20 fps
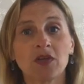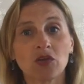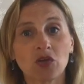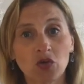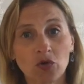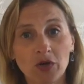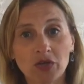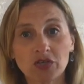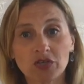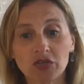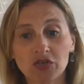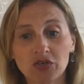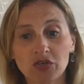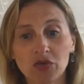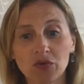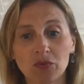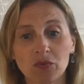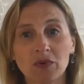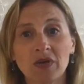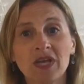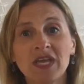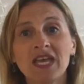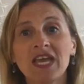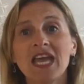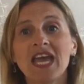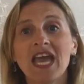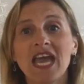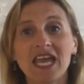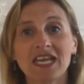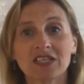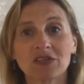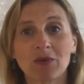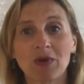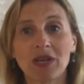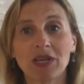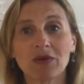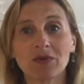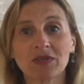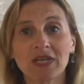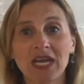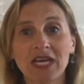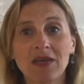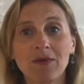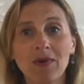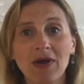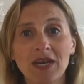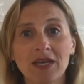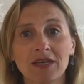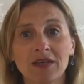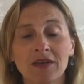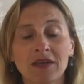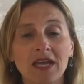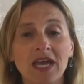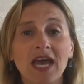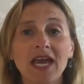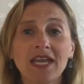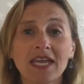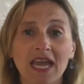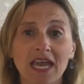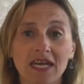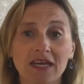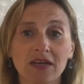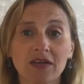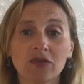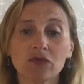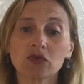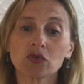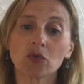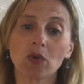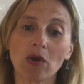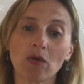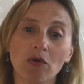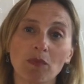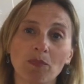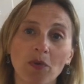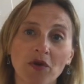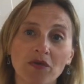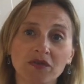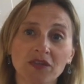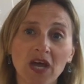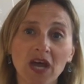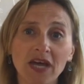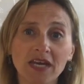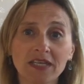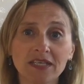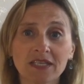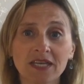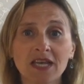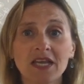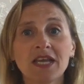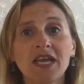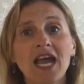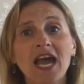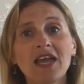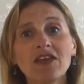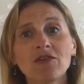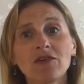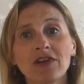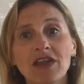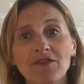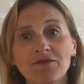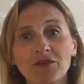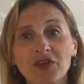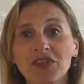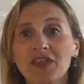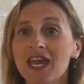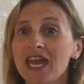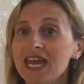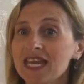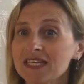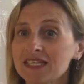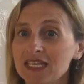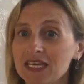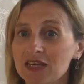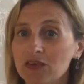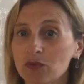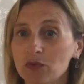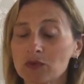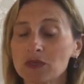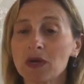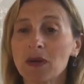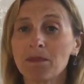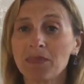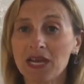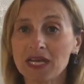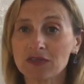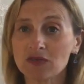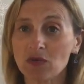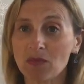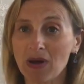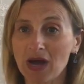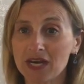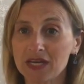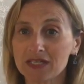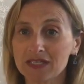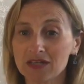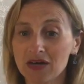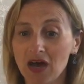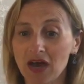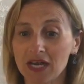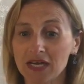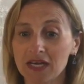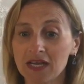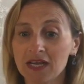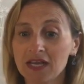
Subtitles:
Question 2. X squared equals 81. Again, square root both sides, and you're left with x equals plus or minus 9.